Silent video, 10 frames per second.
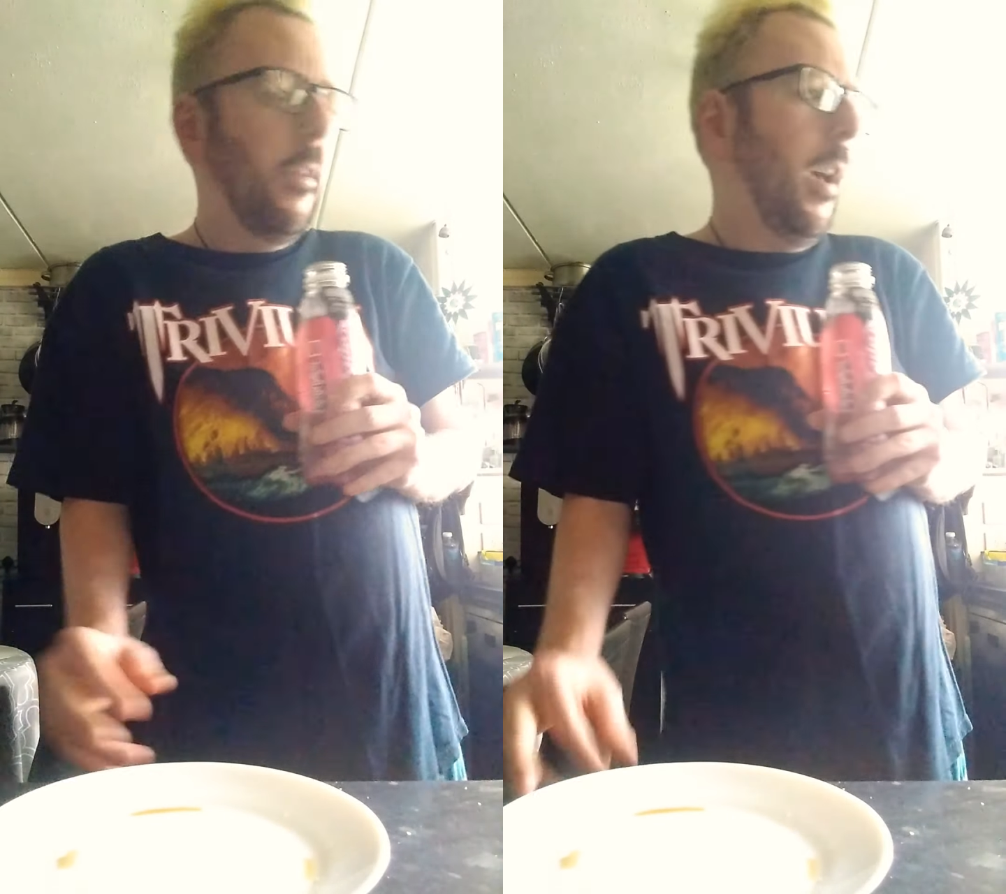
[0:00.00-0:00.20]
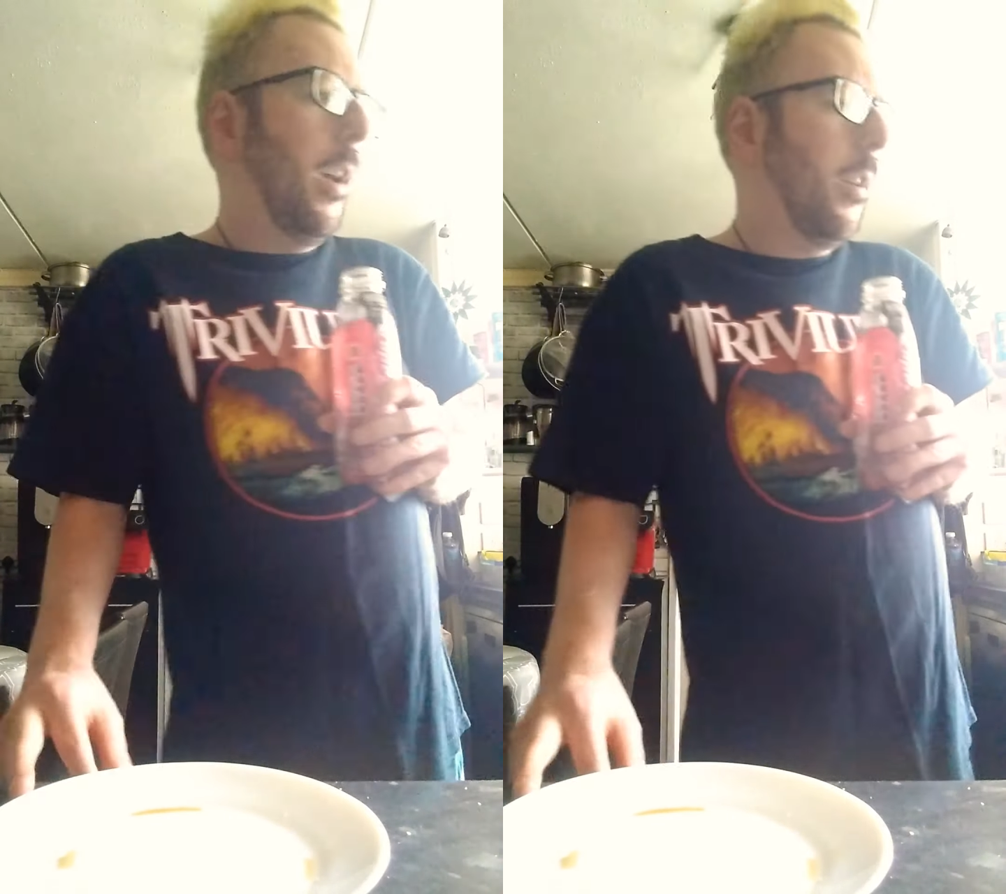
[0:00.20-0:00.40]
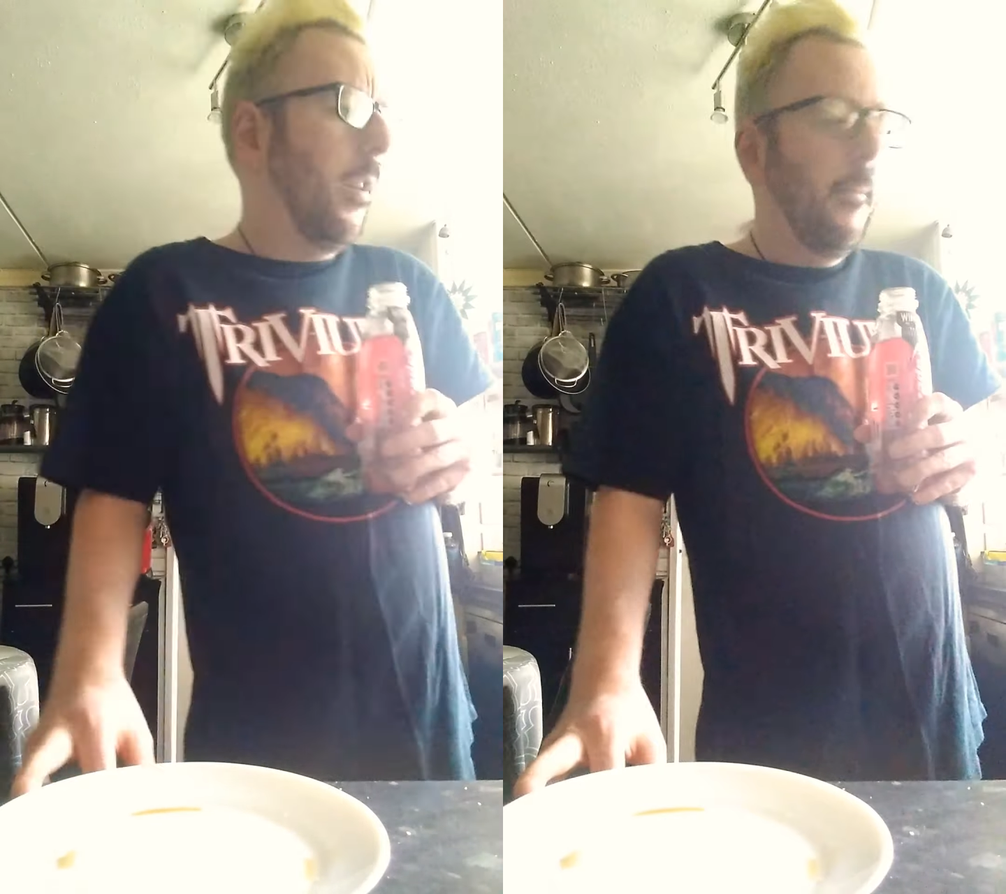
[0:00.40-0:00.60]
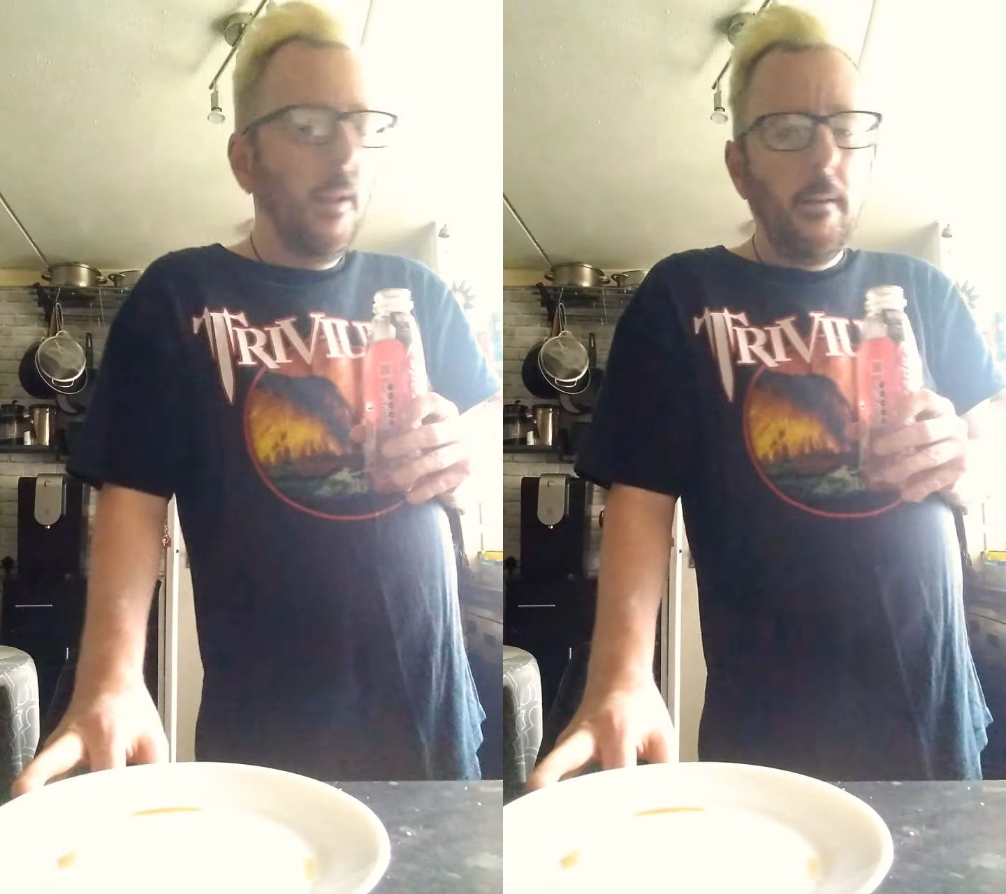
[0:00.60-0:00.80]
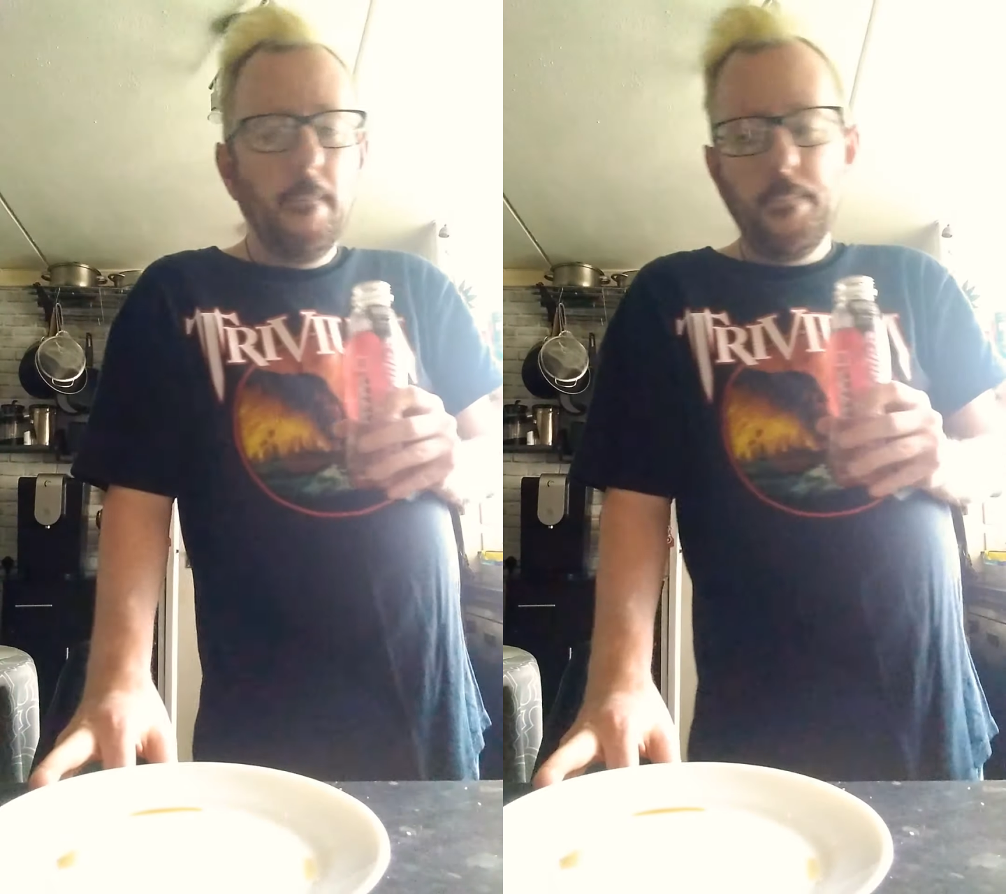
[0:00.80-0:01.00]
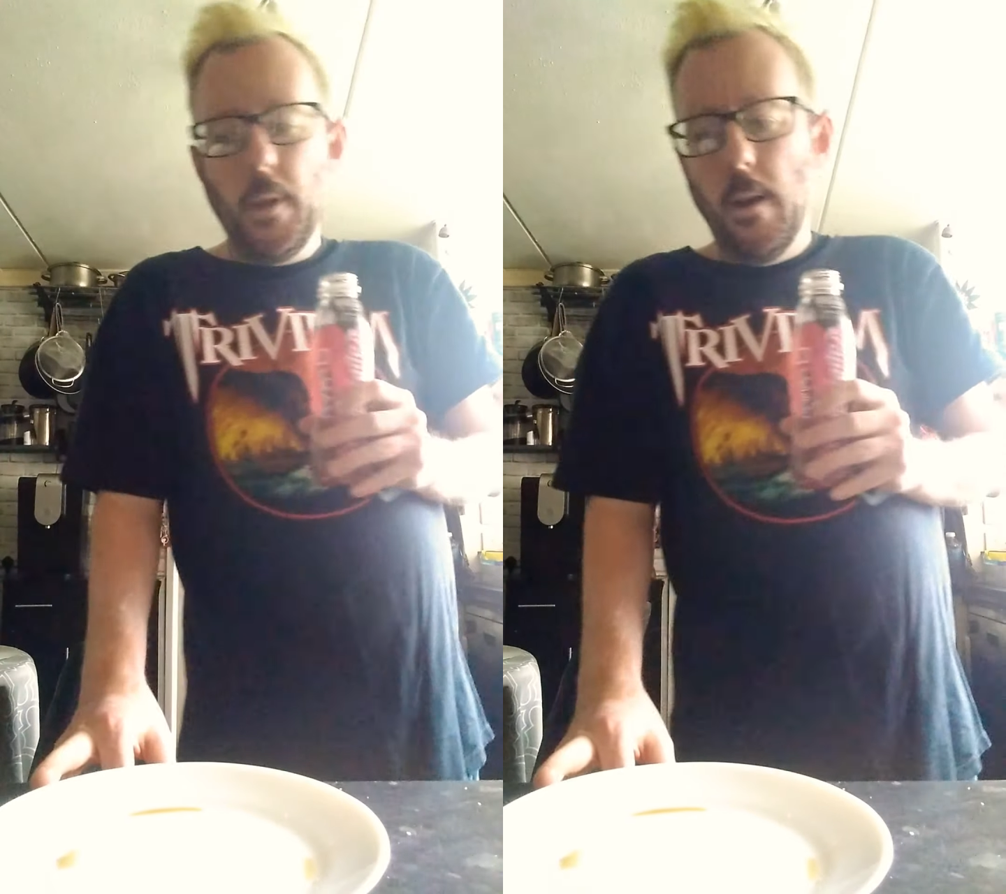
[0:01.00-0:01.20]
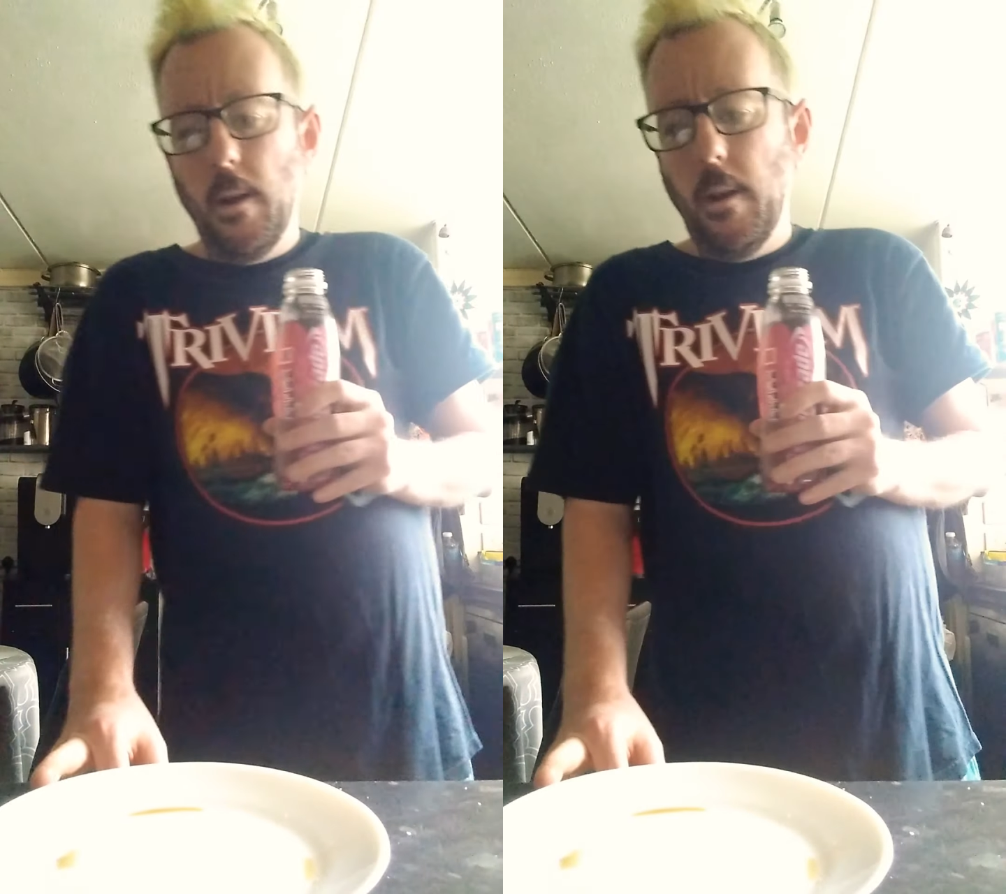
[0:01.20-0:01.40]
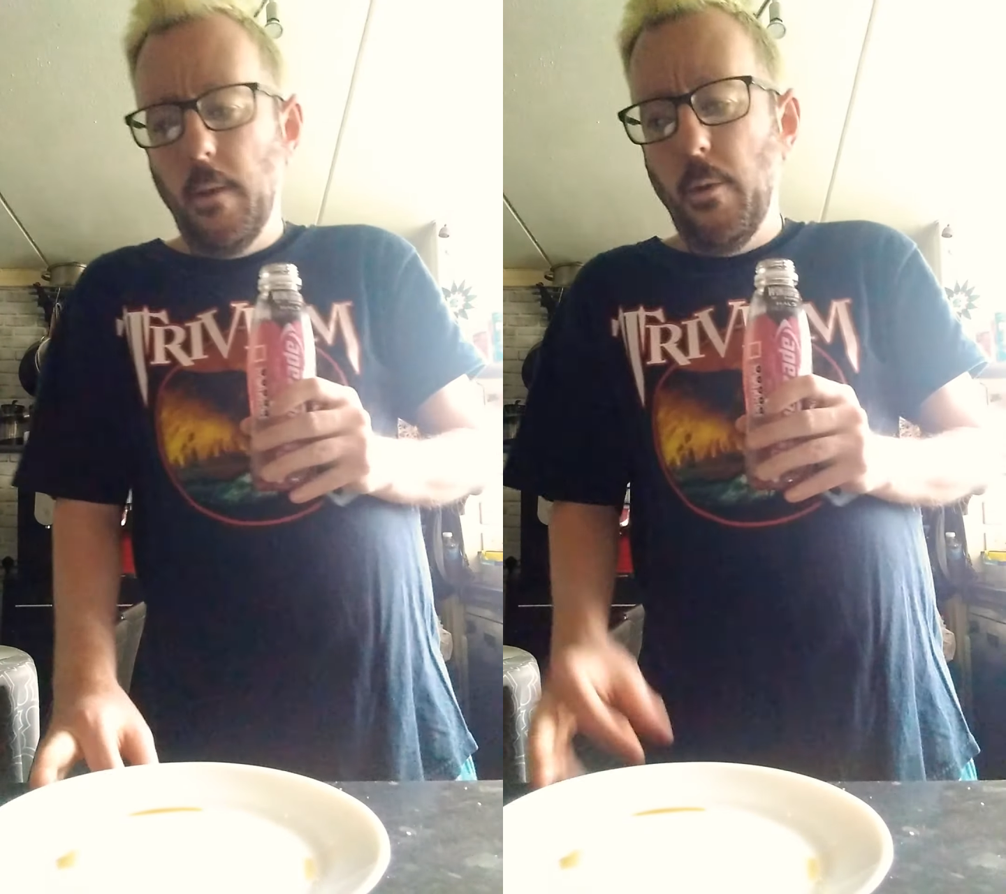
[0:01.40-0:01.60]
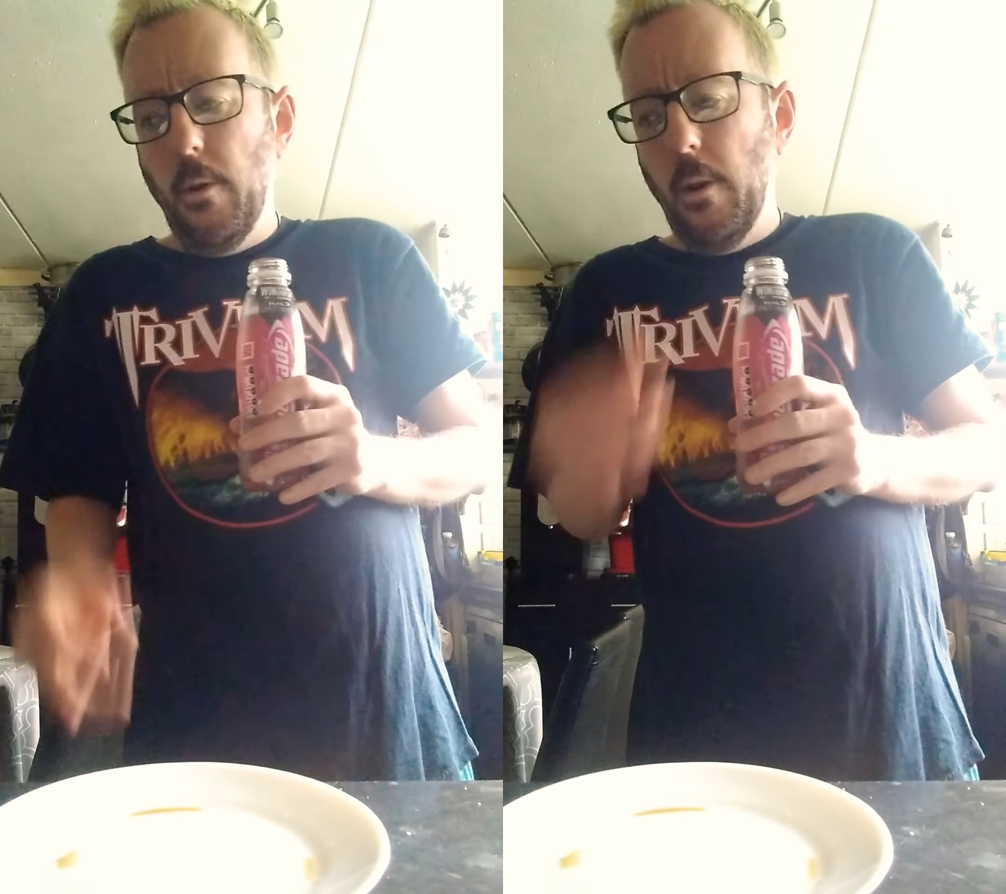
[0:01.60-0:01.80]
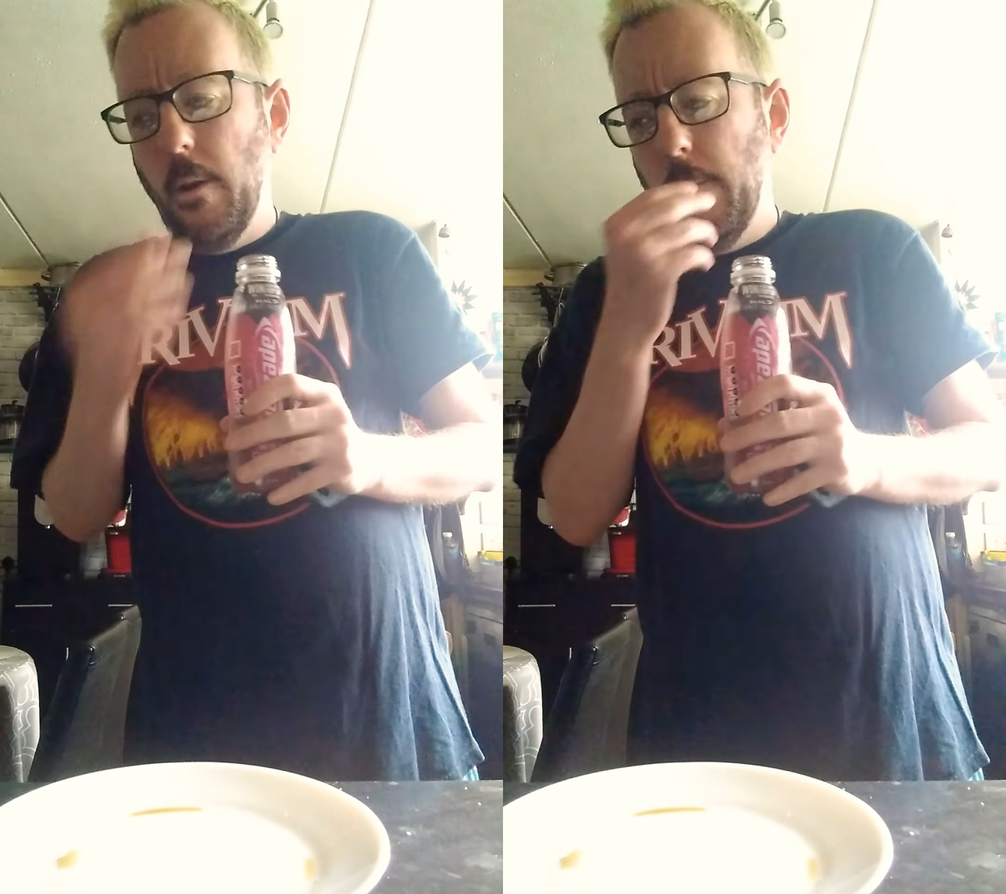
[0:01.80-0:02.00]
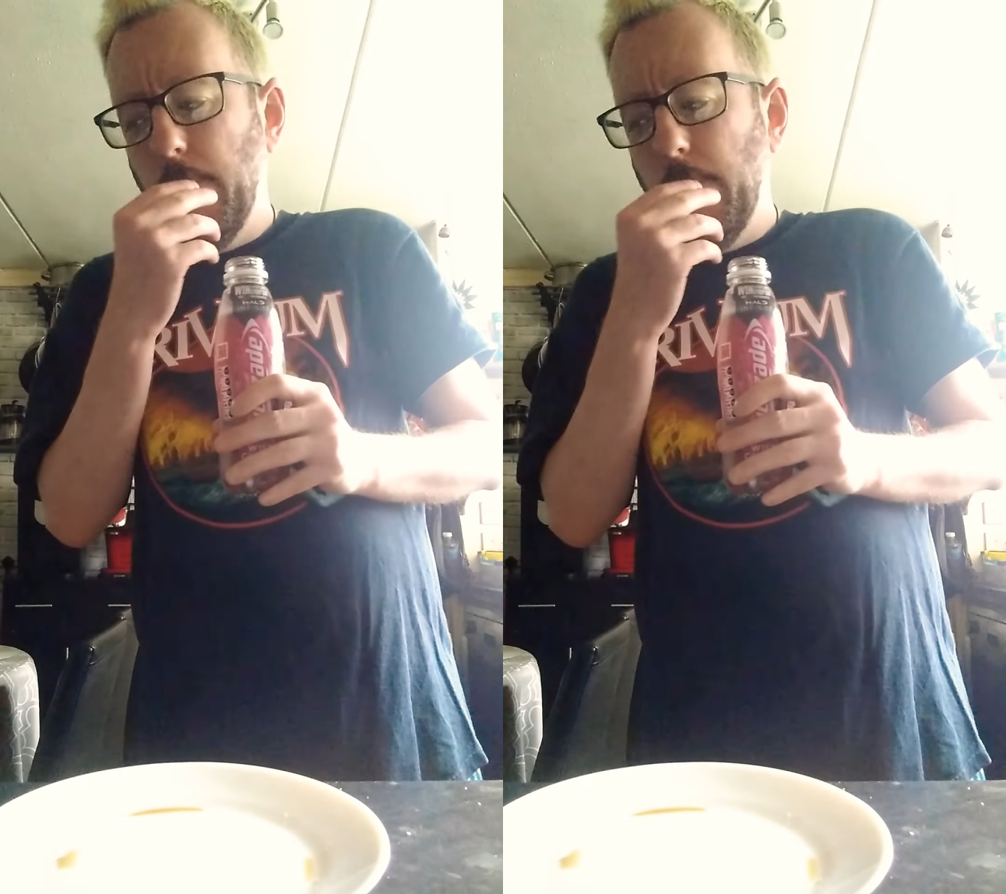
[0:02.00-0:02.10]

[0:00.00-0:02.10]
thing, but